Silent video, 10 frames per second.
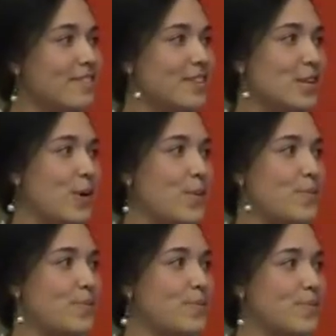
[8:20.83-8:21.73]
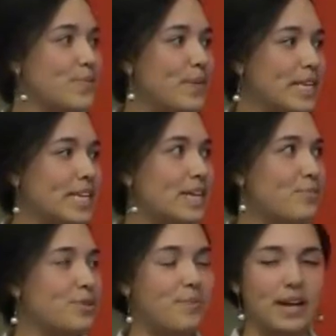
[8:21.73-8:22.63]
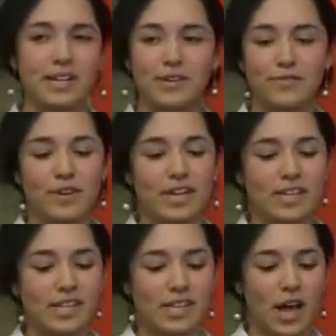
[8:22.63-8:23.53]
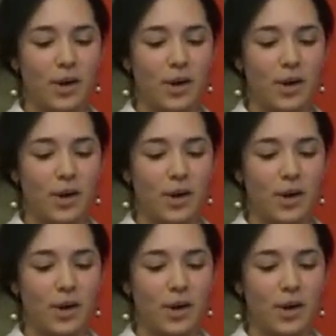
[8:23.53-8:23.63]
So basically perspective is